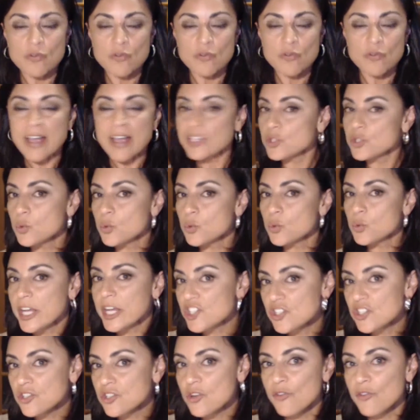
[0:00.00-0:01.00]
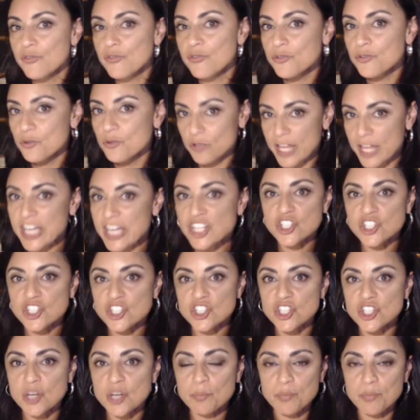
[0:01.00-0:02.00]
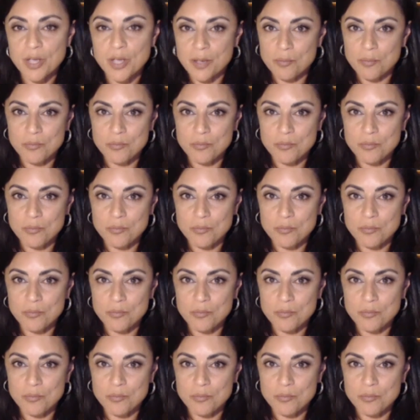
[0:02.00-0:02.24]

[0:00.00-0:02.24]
restoration of relationship